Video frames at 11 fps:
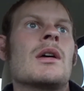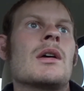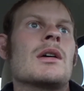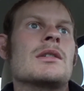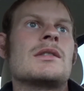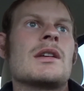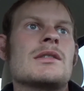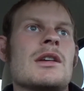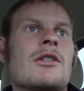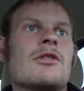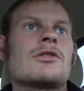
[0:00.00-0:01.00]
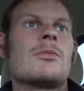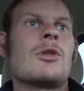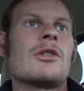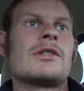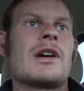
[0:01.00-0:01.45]
He says he hears them
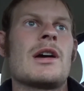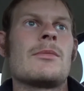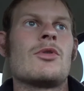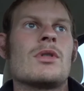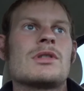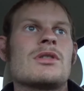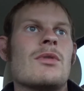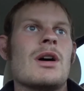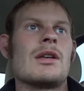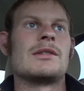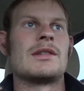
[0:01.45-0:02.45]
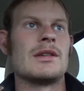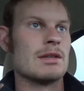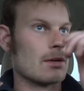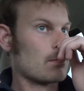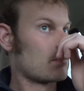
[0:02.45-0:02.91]
all the time and once in a while he sees
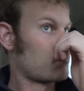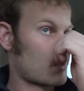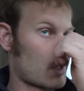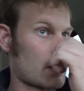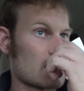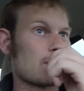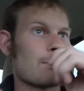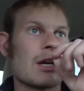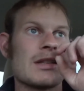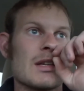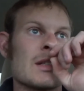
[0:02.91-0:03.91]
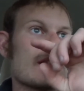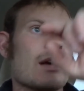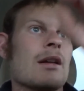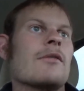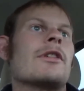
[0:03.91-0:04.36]
them, but that's about the
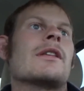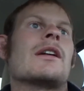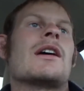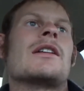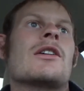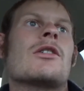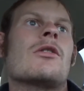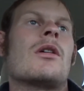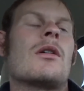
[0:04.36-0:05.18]
extent of it that I know.